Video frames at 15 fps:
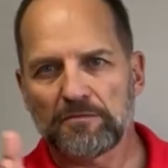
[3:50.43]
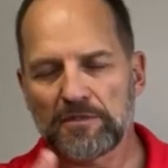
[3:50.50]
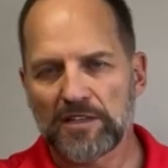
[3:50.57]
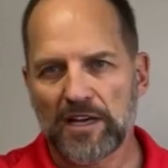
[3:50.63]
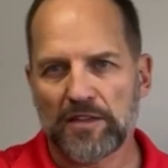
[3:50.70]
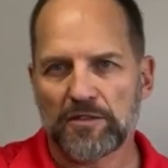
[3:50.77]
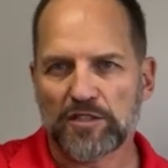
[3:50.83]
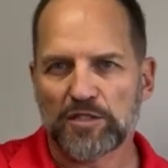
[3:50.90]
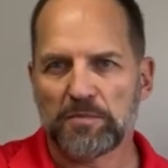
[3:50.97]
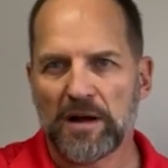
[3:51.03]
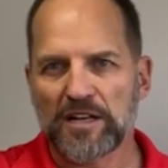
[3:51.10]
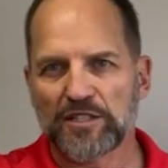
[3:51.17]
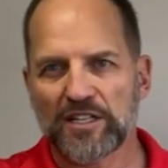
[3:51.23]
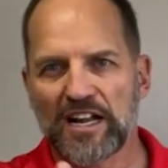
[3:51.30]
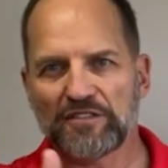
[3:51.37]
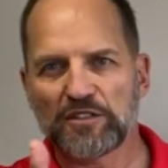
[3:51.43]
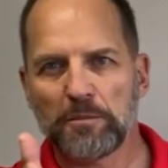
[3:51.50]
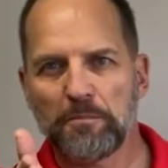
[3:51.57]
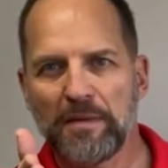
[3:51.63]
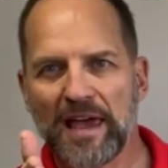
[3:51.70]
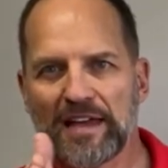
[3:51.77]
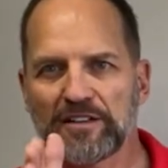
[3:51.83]
the spine's going to have to
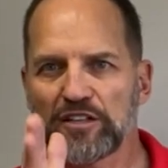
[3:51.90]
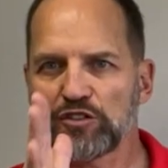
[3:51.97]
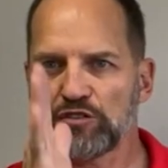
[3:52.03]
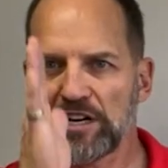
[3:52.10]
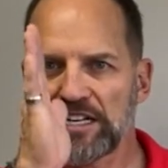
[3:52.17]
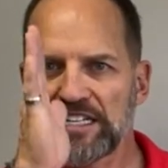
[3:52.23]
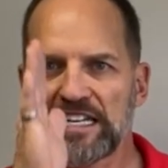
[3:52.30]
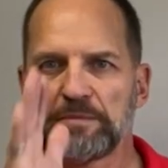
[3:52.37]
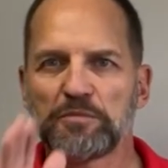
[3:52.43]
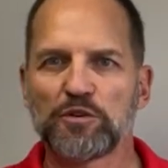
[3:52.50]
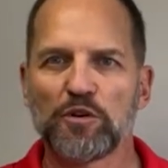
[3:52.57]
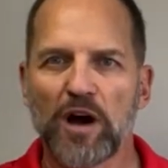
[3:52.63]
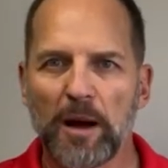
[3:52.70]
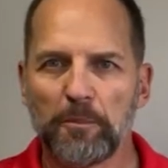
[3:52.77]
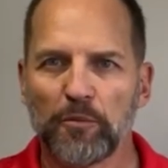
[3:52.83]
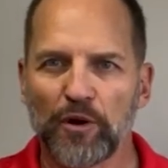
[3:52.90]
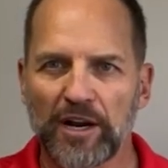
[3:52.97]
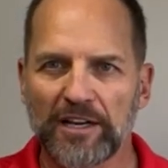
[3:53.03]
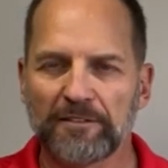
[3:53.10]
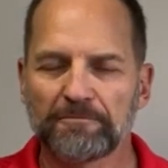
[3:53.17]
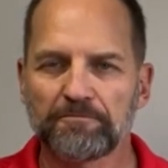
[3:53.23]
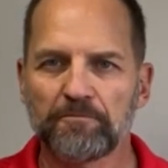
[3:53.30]
bend to try and keep you
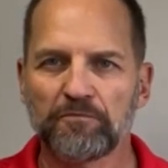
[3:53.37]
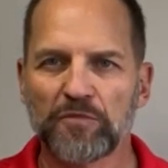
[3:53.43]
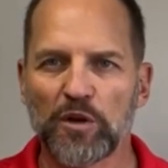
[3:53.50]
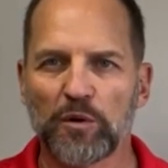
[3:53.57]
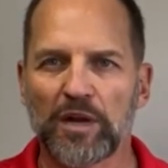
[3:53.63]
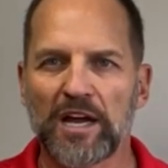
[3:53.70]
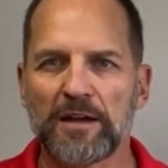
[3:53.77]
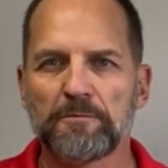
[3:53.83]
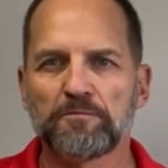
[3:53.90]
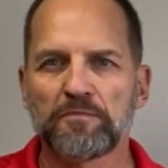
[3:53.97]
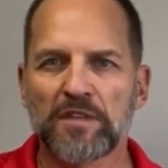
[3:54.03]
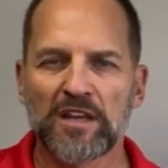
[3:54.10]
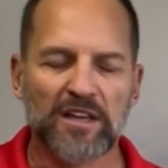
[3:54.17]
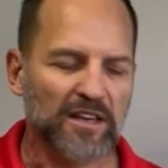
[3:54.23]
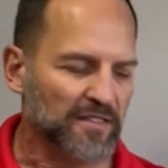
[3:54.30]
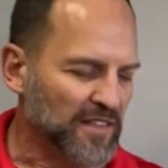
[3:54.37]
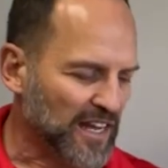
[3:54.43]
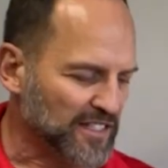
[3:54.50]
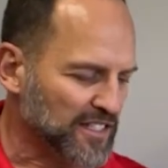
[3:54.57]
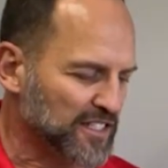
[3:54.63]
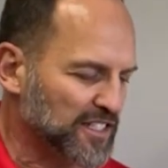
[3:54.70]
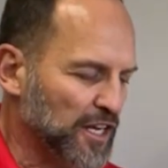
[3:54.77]
upright, okay?
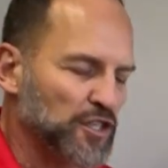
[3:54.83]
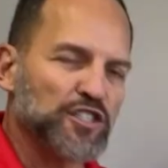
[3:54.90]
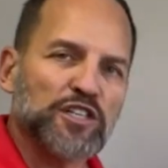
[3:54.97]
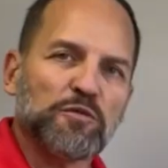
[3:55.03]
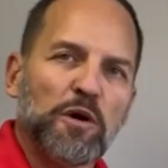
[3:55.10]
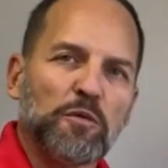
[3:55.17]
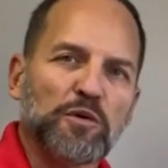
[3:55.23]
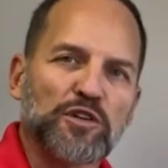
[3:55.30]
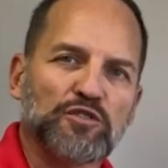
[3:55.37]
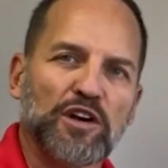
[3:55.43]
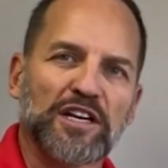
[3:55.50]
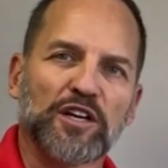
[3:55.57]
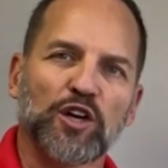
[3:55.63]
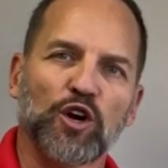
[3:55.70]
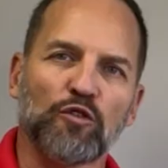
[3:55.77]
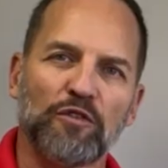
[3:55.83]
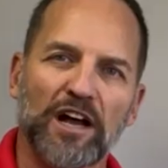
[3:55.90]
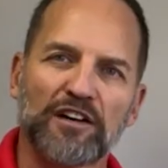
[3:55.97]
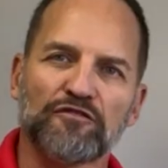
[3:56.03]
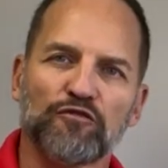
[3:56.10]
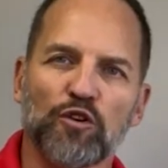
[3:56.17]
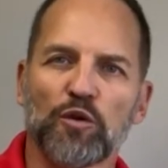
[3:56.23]
That's essentially what we're trying to
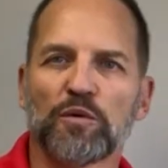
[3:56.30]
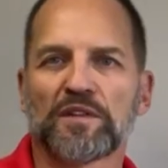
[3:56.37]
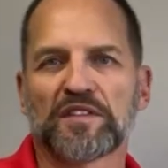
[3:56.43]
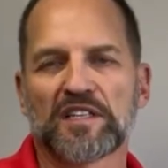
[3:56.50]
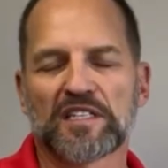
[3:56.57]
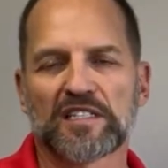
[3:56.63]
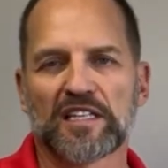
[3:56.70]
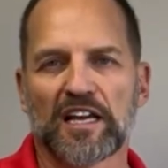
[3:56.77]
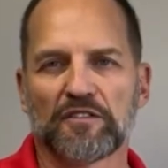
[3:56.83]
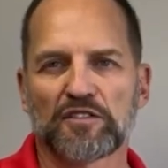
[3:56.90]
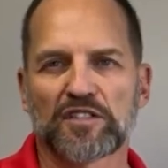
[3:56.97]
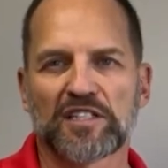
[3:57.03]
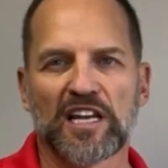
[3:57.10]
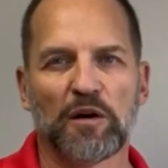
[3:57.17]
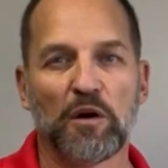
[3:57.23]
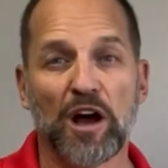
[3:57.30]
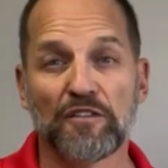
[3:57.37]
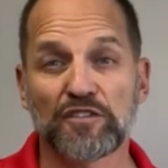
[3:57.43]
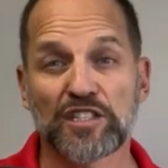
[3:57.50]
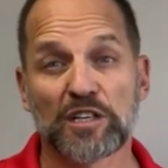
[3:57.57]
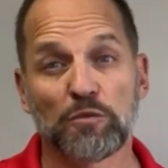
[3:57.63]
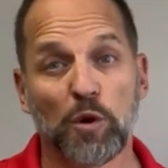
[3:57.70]
correct for with these lifts. Now,
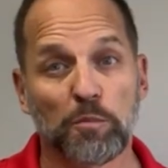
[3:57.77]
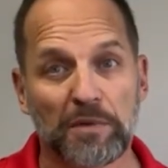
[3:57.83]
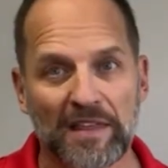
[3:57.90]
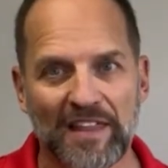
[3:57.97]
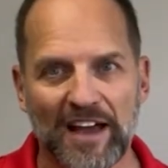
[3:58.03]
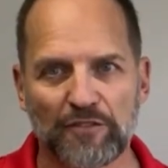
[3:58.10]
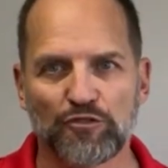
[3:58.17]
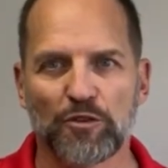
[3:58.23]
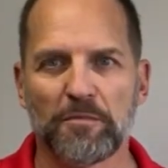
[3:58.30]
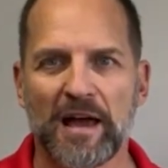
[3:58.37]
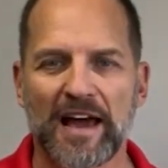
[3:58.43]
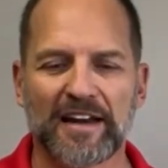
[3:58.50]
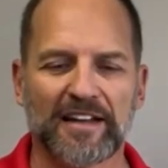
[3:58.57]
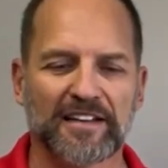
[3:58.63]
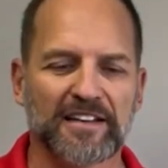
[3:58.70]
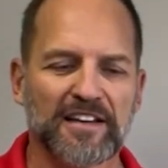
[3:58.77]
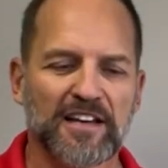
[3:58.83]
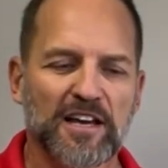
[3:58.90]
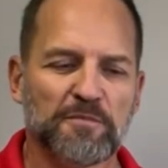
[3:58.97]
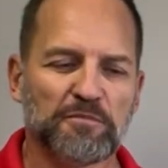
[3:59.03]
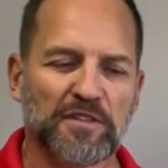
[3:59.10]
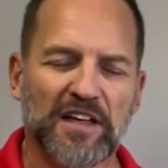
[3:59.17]
obviously, it won't be that dramatic,
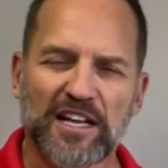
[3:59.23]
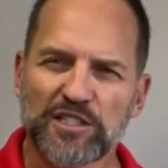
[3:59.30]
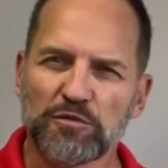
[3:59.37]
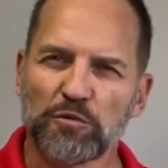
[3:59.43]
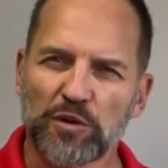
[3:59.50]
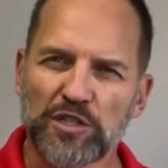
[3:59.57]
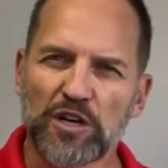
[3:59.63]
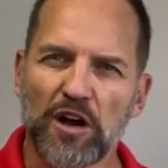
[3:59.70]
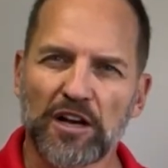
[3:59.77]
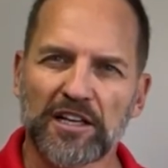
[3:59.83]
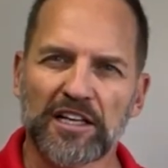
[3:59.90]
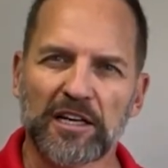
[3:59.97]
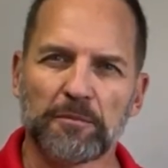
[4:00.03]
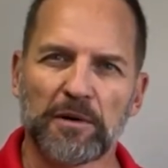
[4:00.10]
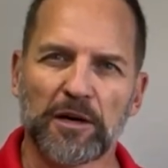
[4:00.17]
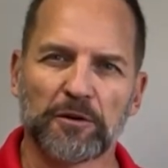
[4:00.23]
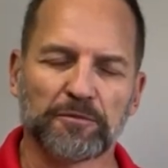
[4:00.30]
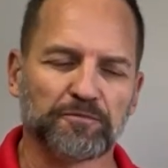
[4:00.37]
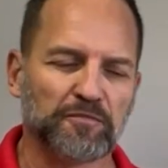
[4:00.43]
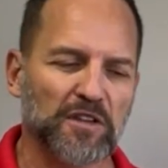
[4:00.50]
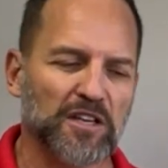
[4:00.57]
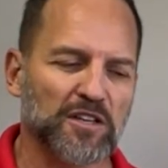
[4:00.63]
but that's what we're talking about.
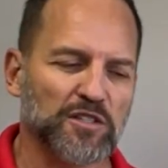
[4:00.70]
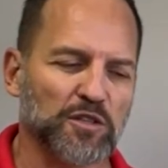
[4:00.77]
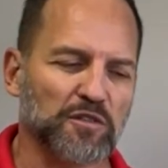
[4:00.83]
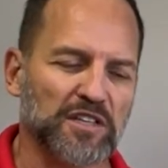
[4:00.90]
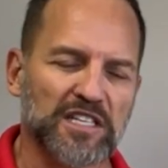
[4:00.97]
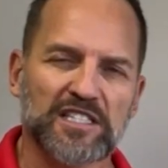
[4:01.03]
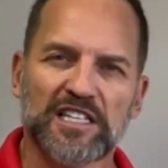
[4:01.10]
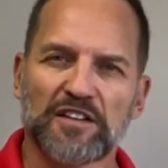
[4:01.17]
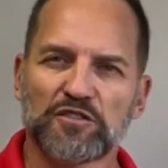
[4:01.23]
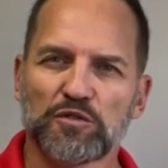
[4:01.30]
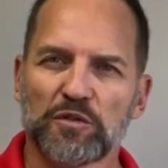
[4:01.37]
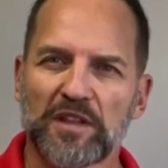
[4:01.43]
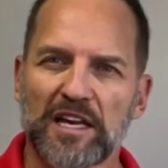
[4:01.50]
So these lifts will